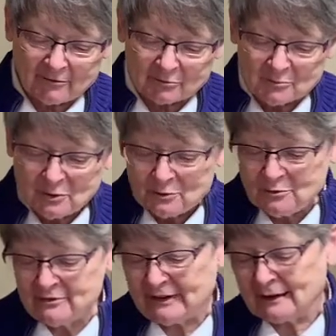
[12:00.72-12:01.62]
of
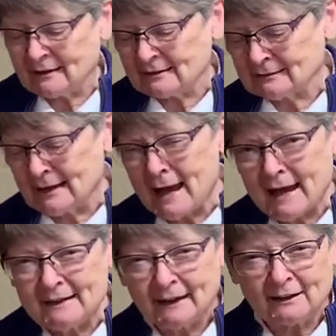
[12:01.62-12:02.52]
moving,
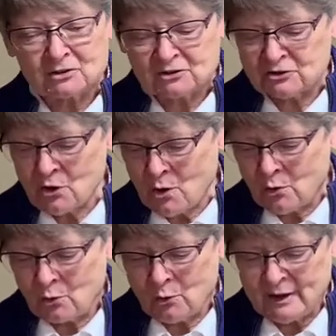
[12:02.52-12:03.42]
gliding
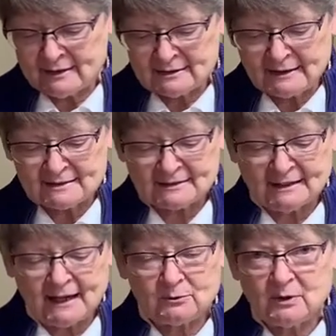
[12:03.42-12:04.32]
so quickly
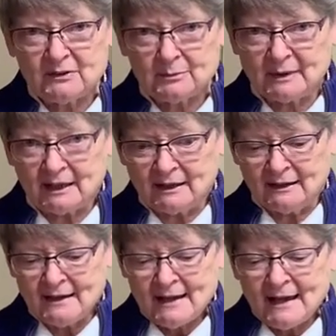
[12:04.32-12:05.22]
stayed with me
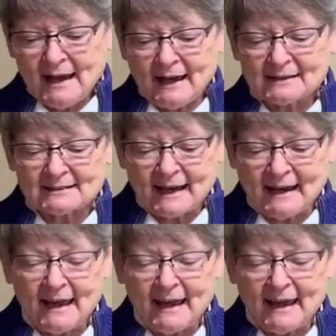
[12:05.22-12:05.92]
as I